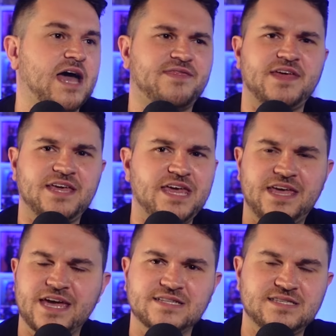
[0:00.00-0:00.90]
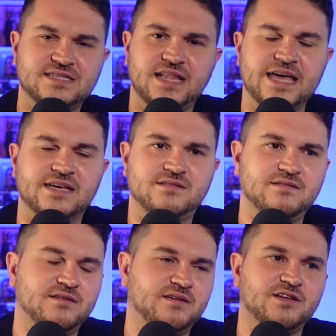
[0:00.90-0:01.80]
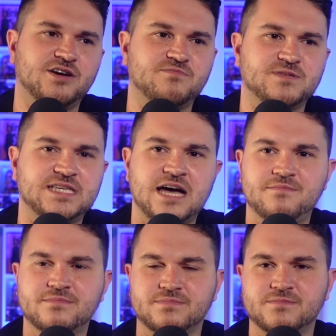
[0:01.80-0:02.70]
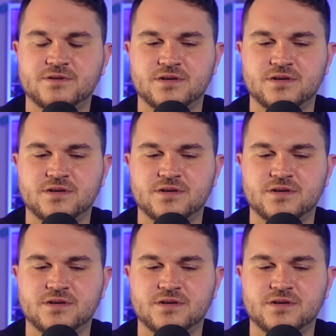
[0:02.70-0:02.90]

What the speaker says: I think he gets like, you know, some